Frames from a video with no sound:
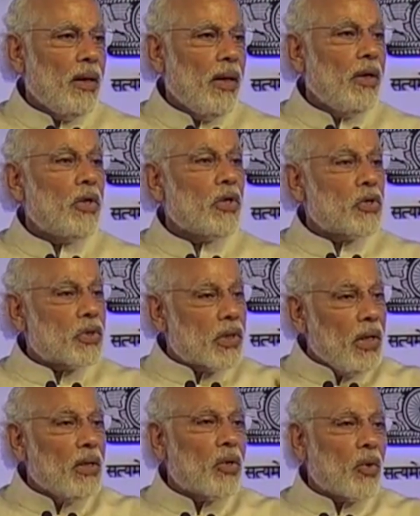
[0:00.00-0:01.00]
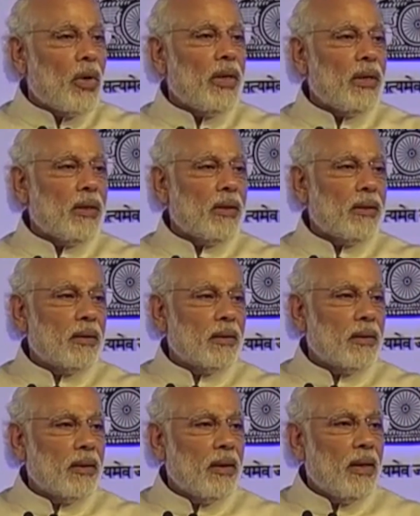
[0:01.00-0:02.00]
It is still growing
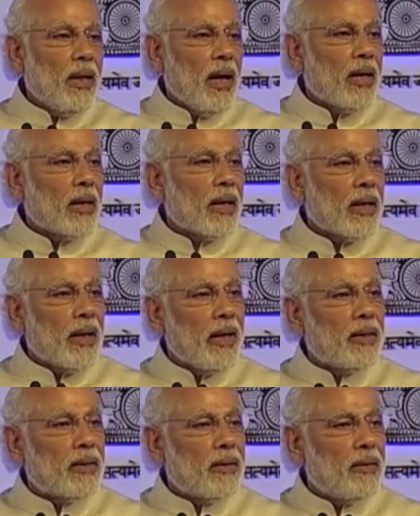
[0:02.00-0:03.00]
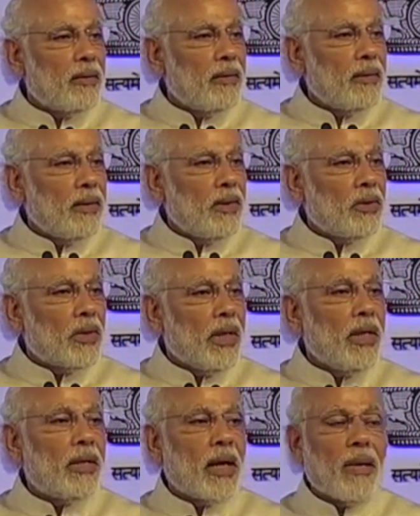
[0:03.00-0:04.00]
at a rate
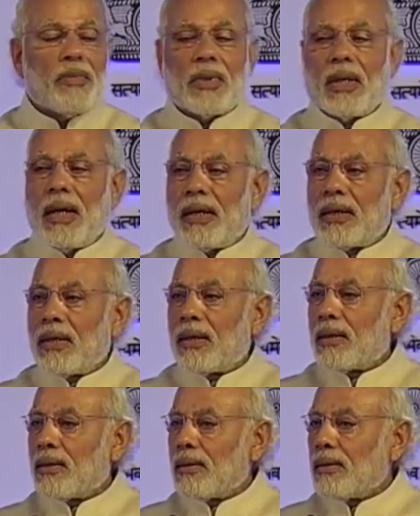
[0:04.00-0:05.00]
three times greater